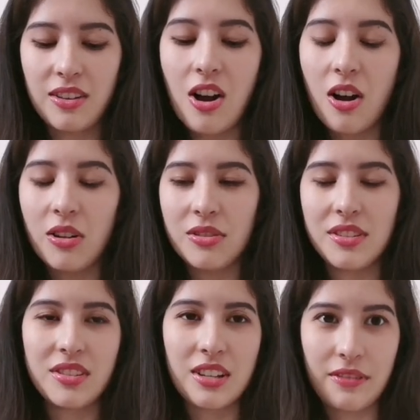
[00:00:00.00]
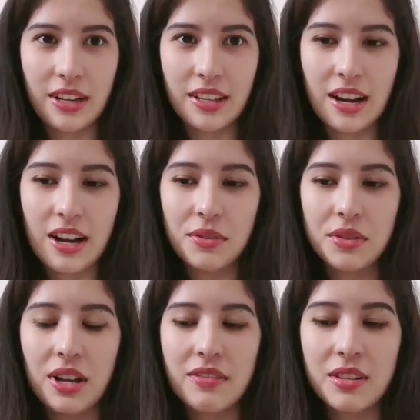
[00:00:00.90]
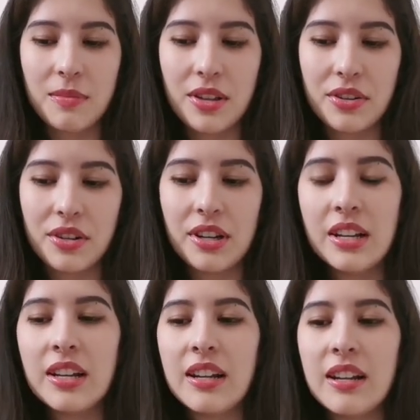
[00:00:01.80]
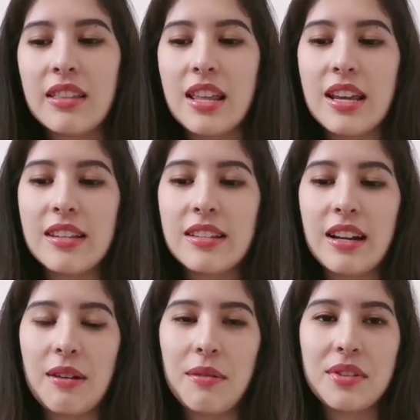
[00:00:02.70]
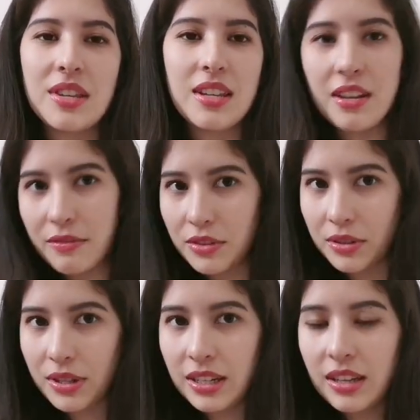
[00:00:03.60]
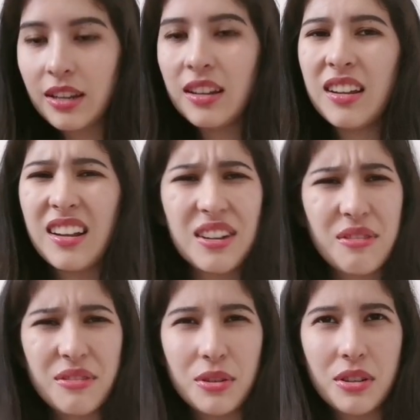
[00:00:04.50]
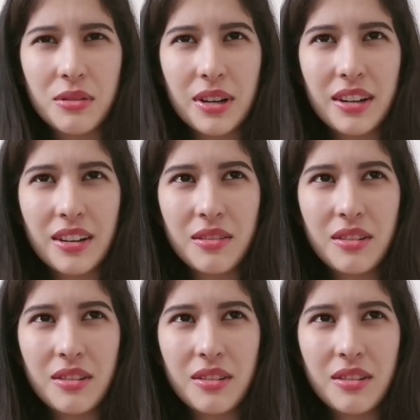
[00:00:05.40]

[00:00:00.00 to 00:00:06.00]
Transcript: hauls and stuff like that. I also have some other things that I was thinking of doing. I don't feel good right